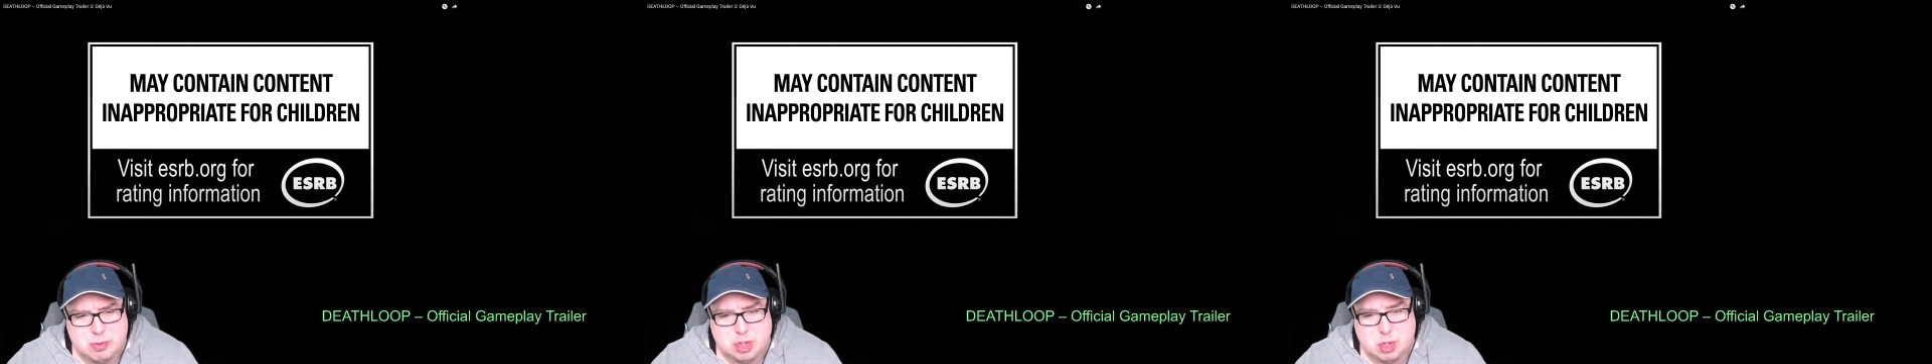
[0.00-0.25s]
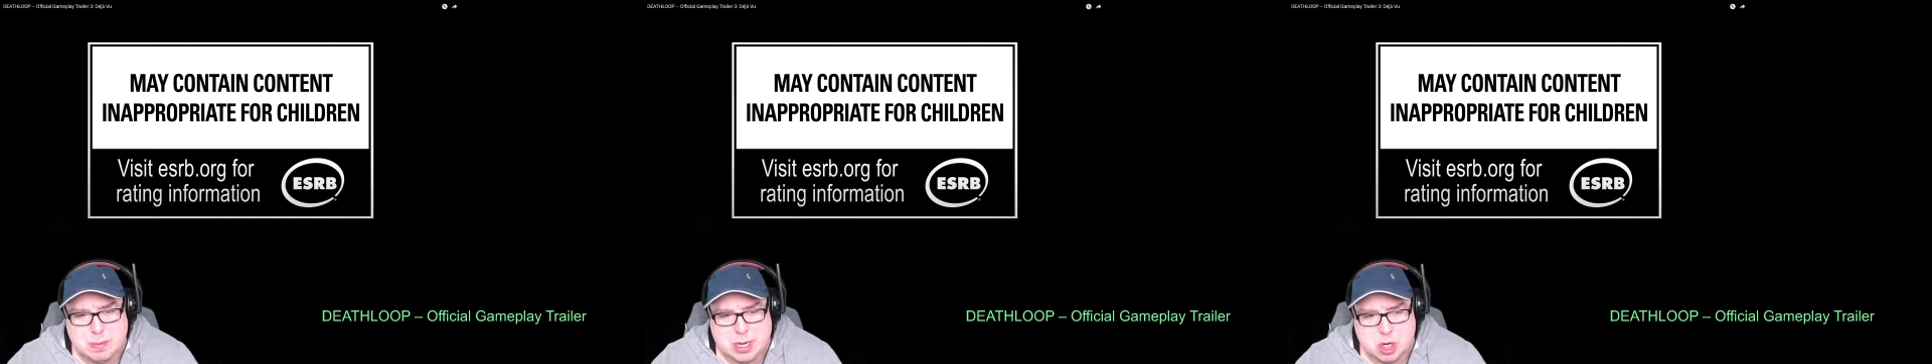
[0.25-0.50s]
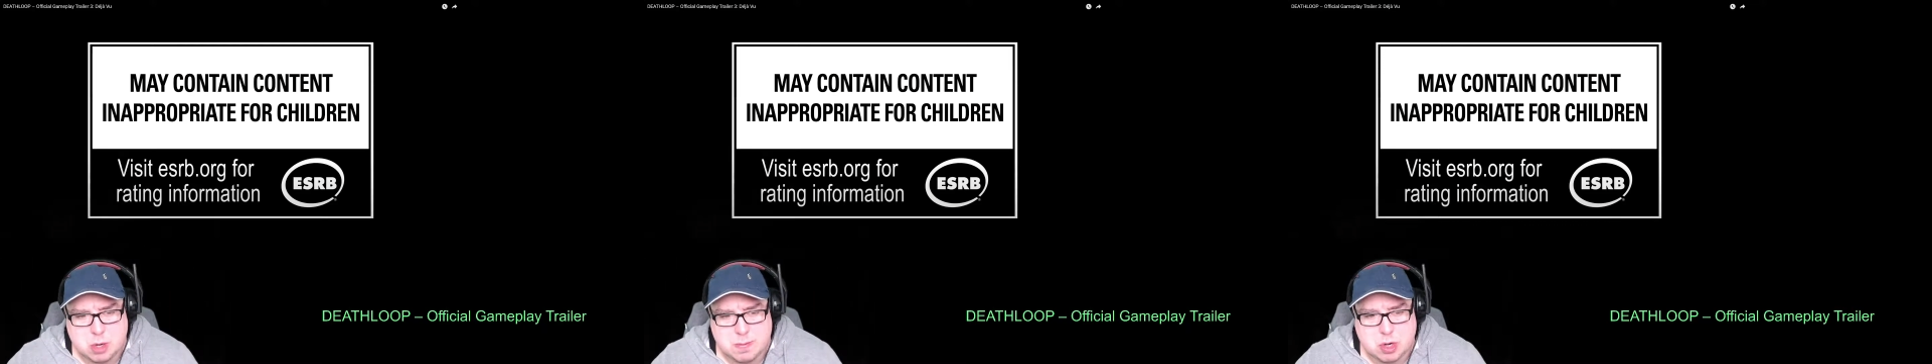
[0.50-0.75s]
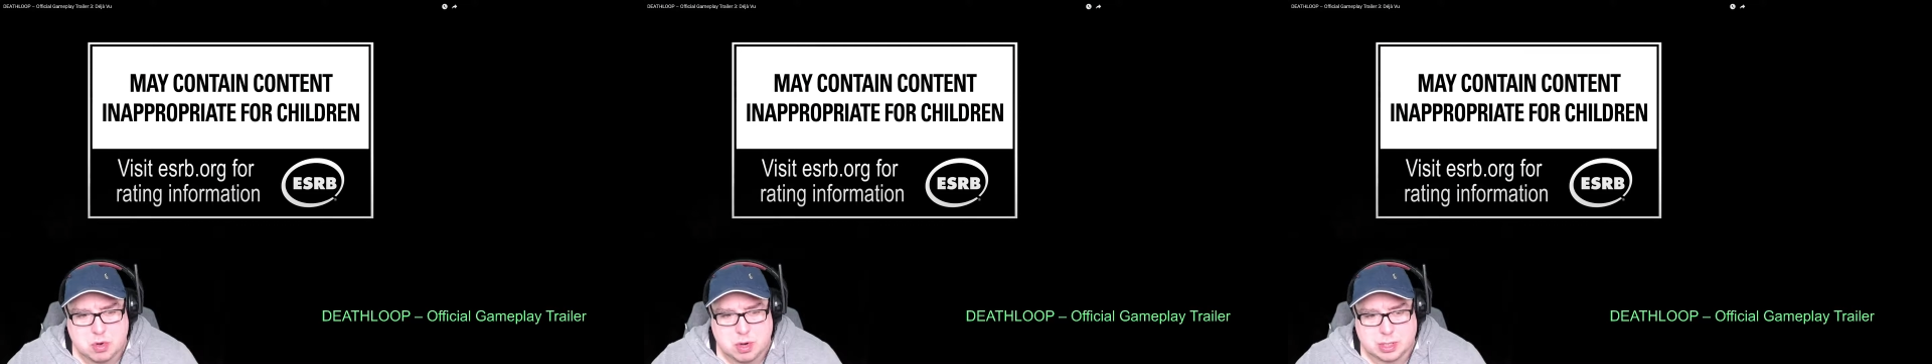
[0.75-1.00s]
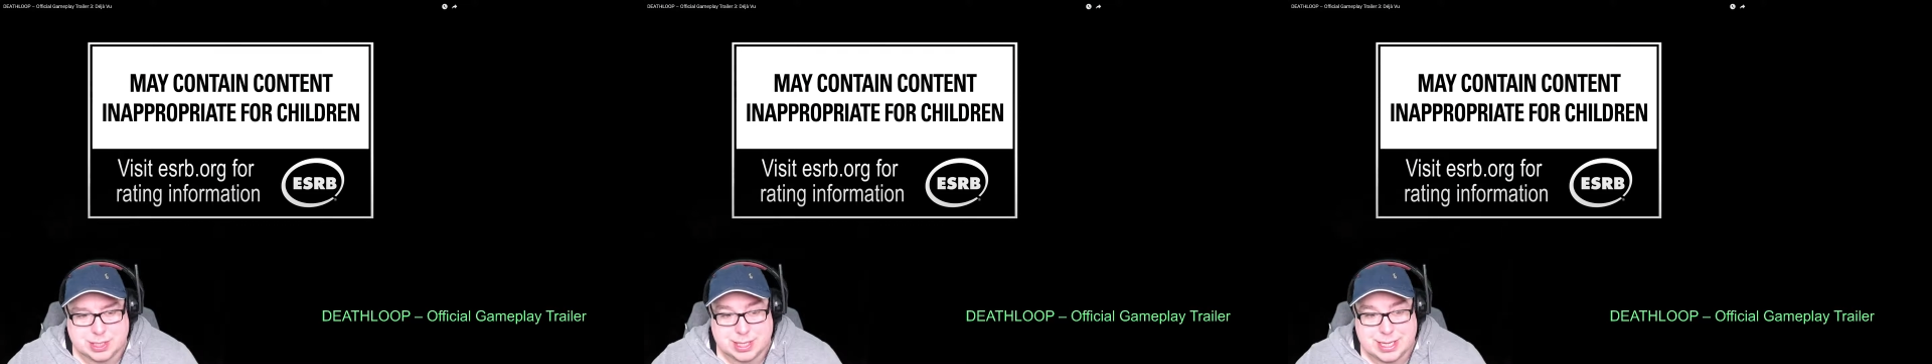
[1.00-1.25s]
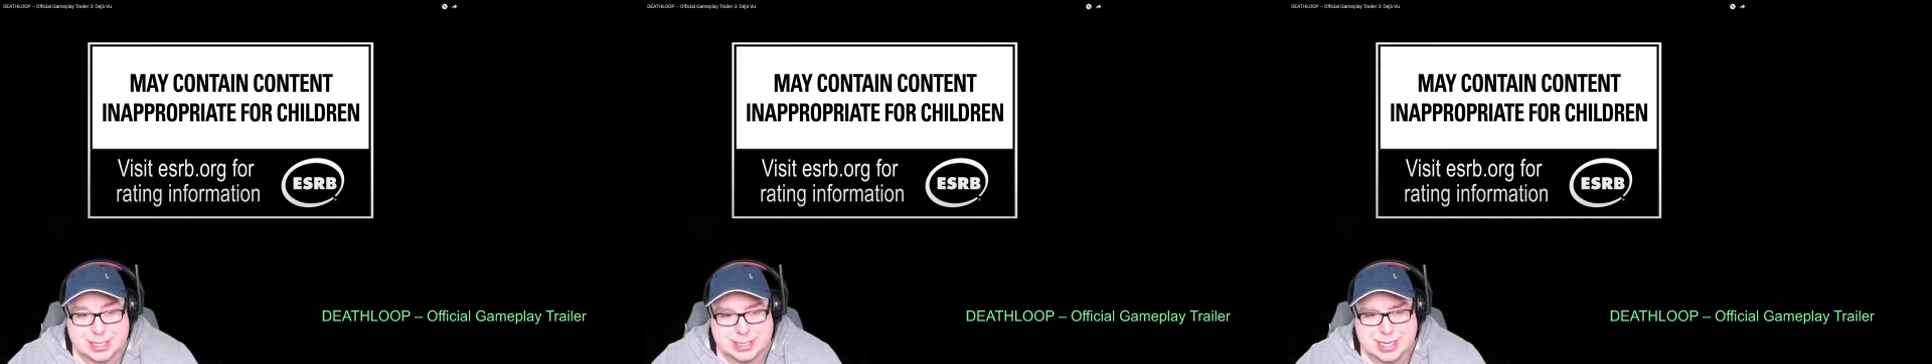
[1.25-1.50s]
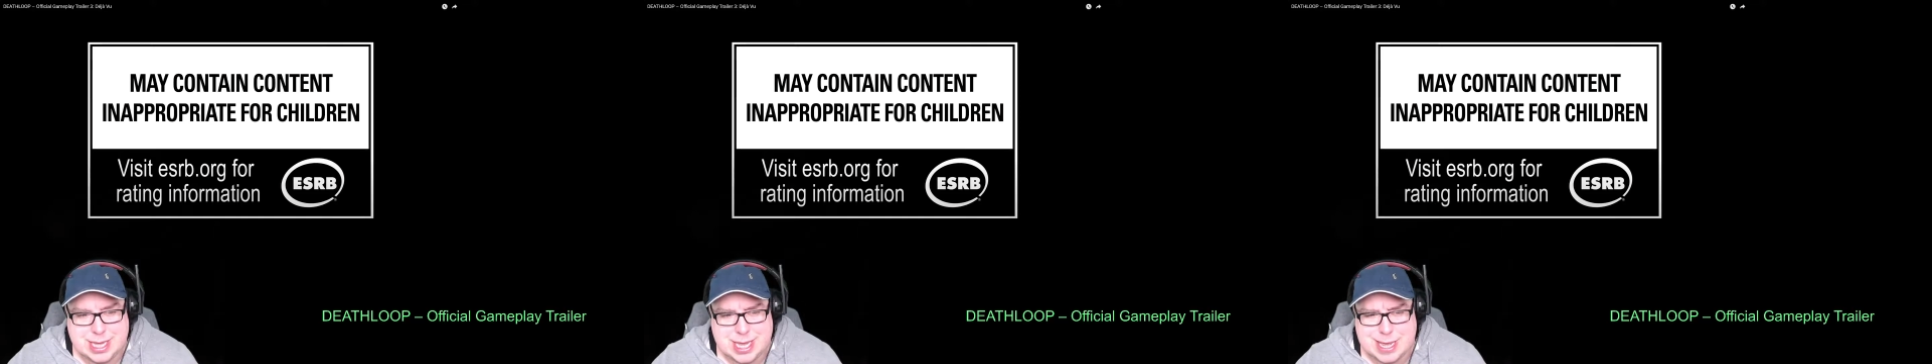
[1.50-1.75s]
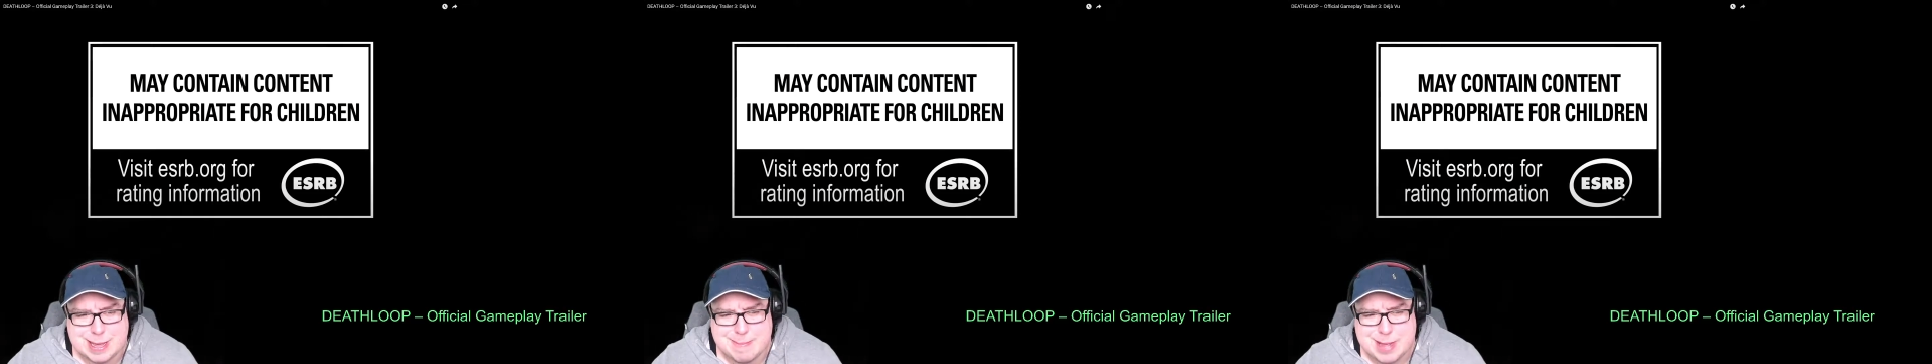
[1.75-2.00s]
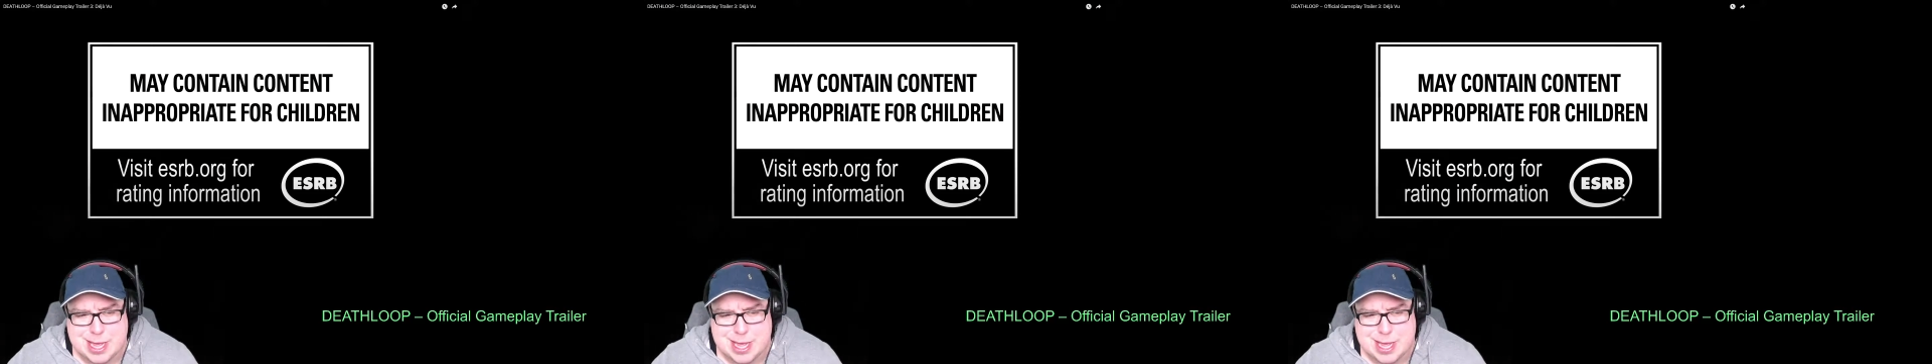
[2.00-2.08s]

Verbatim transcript: YouTube and I come across this game.